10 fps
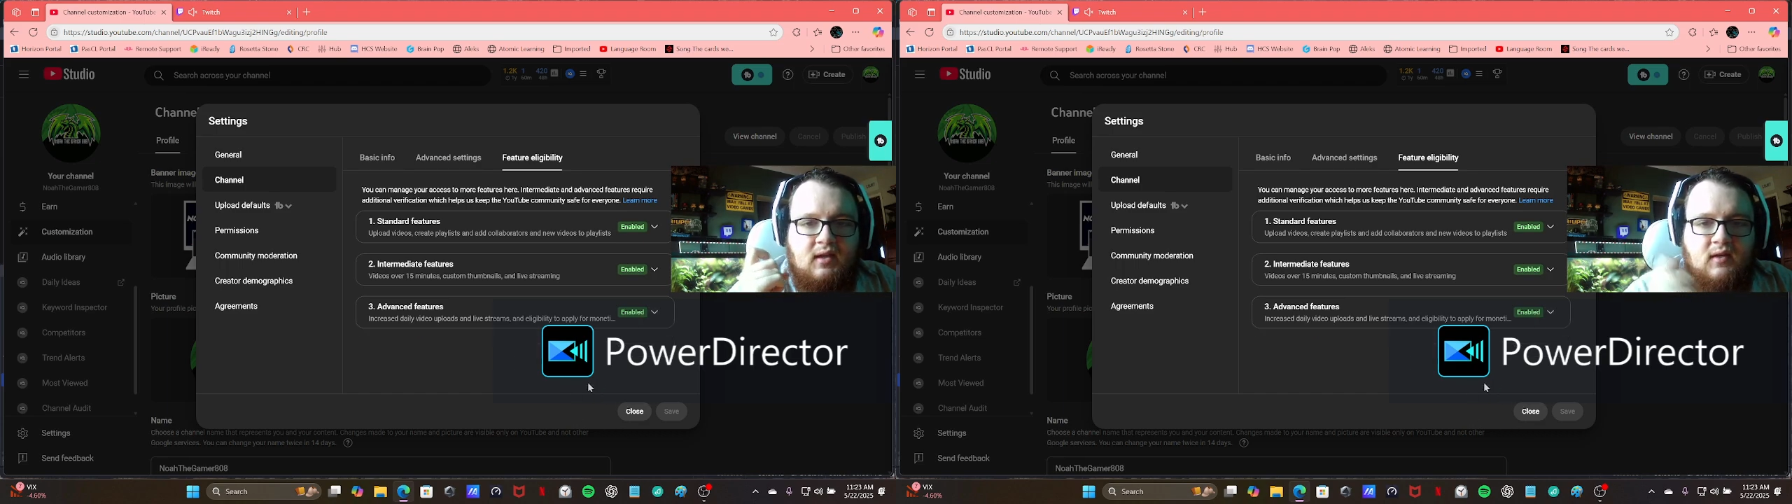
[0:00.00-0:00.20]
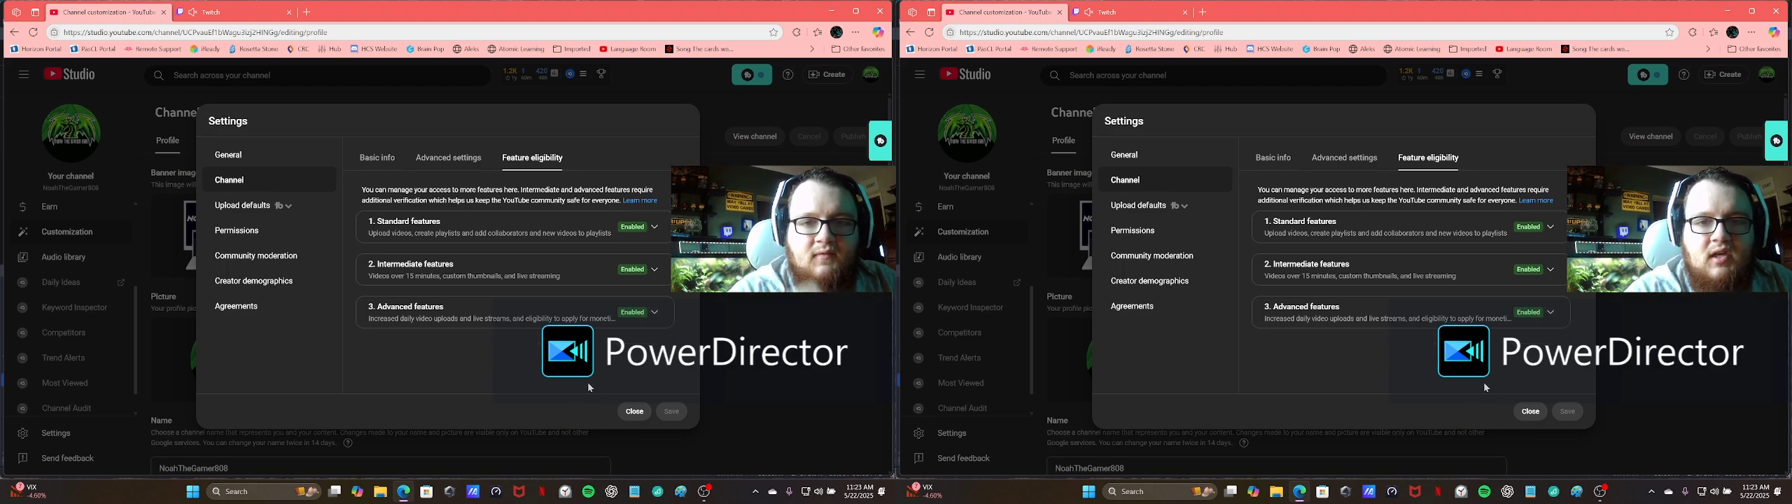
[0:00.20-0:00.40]

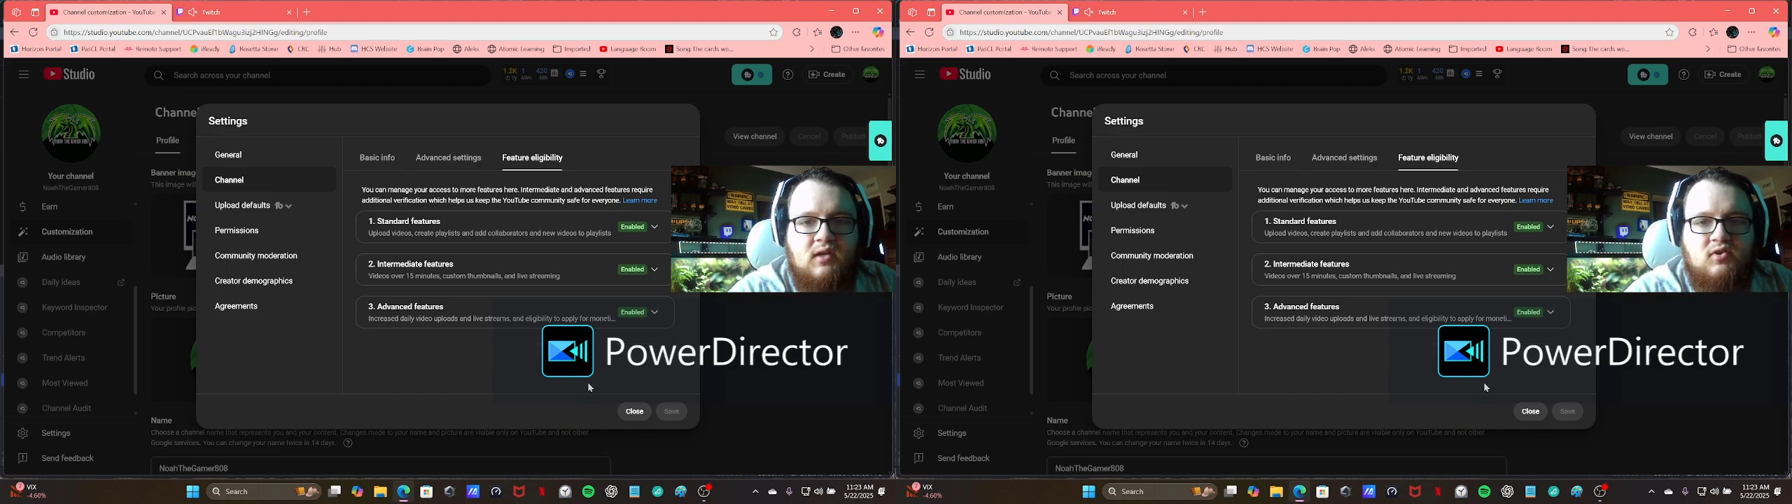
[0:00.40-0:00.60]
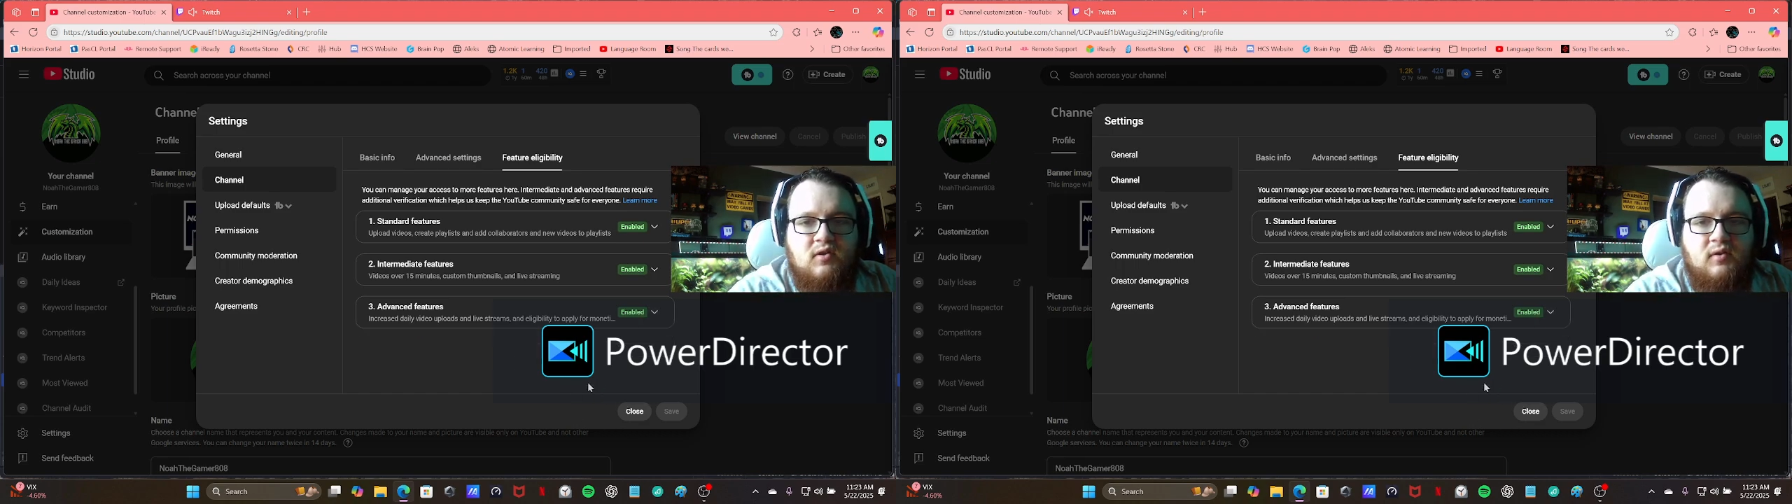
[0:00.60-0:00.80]
your
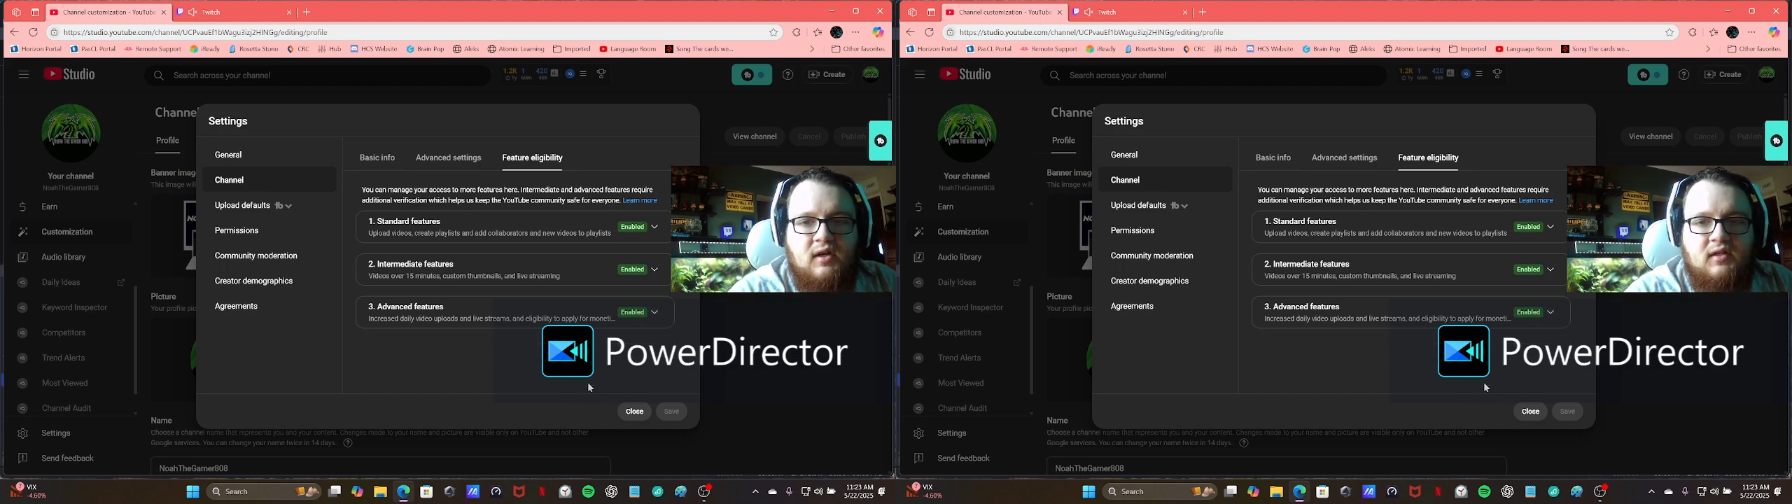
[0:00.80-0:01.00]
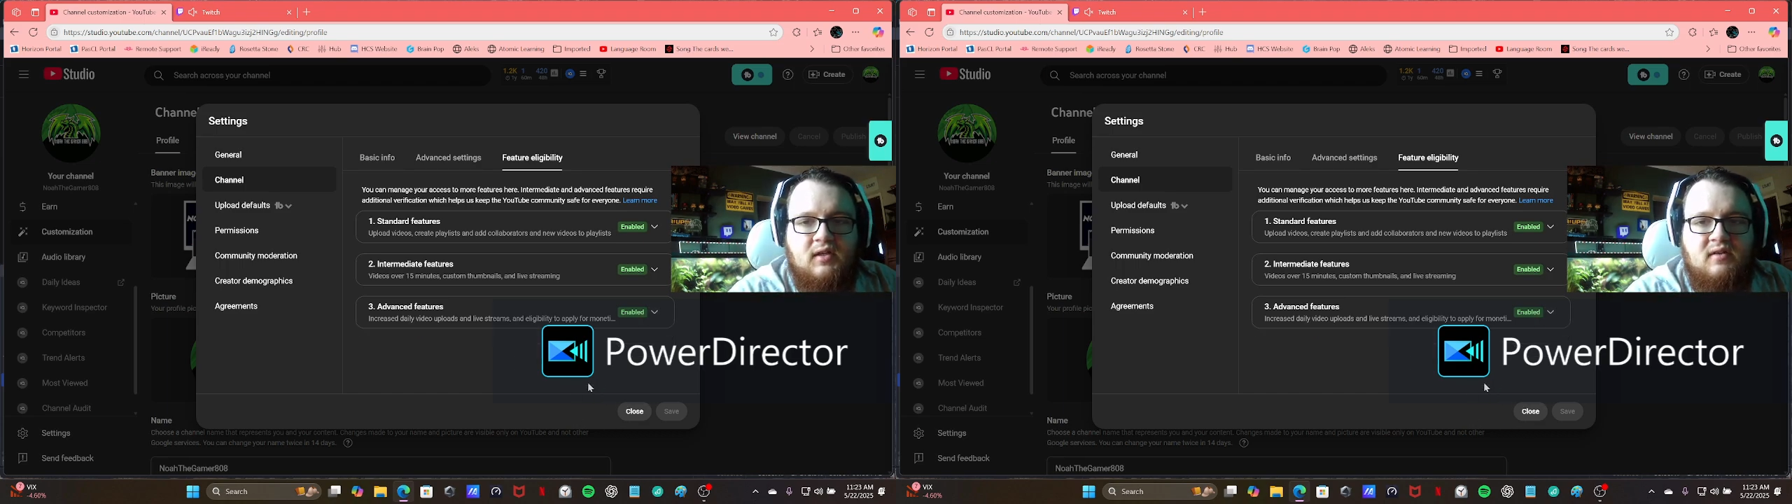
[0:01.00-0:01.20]
videos are
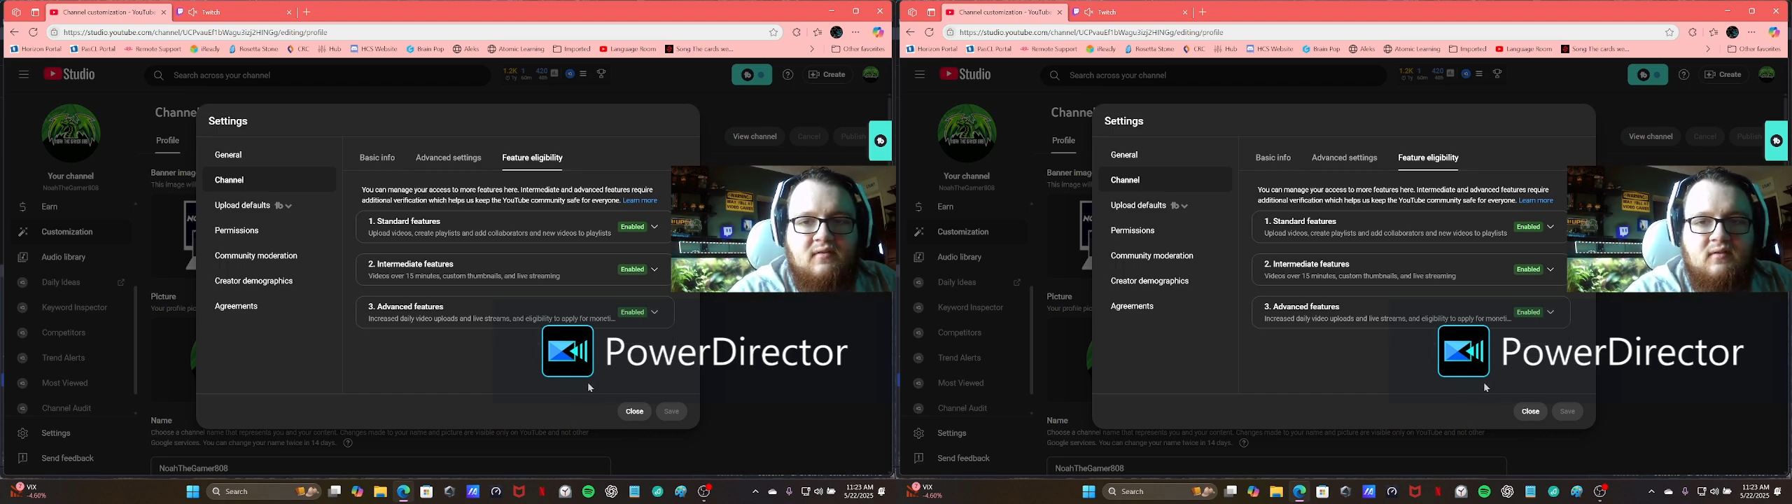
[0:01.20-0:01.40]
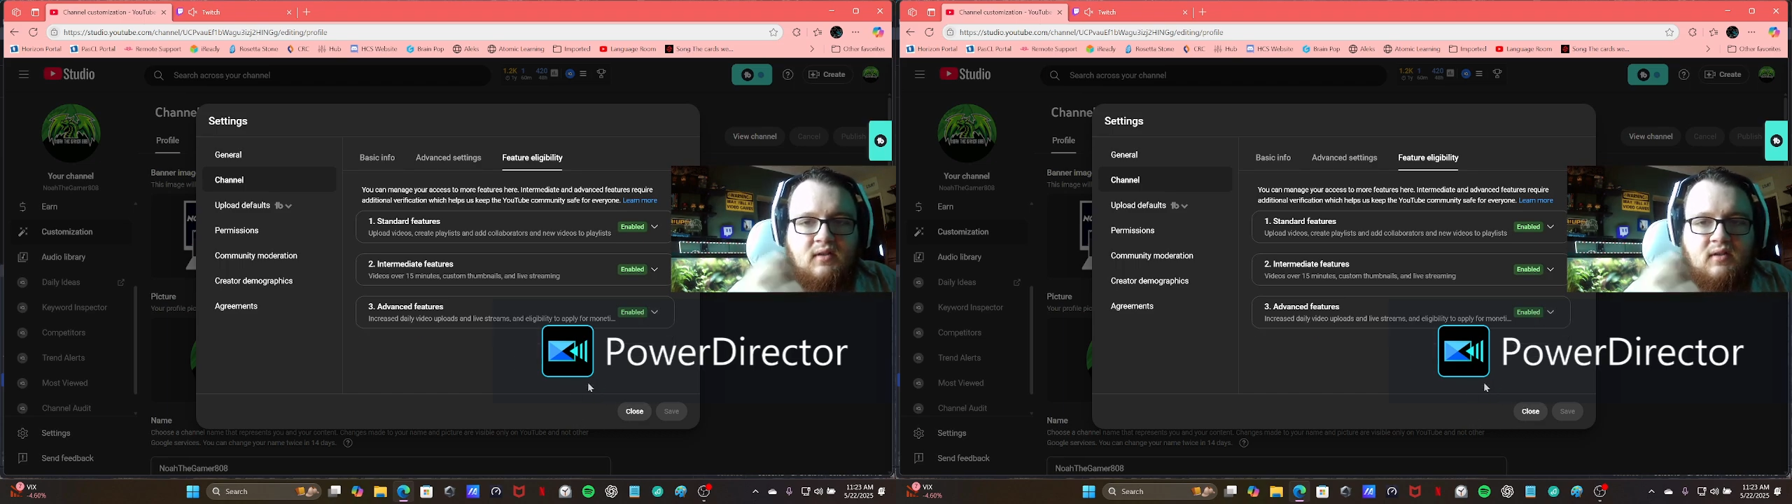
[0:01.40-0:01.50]
longer,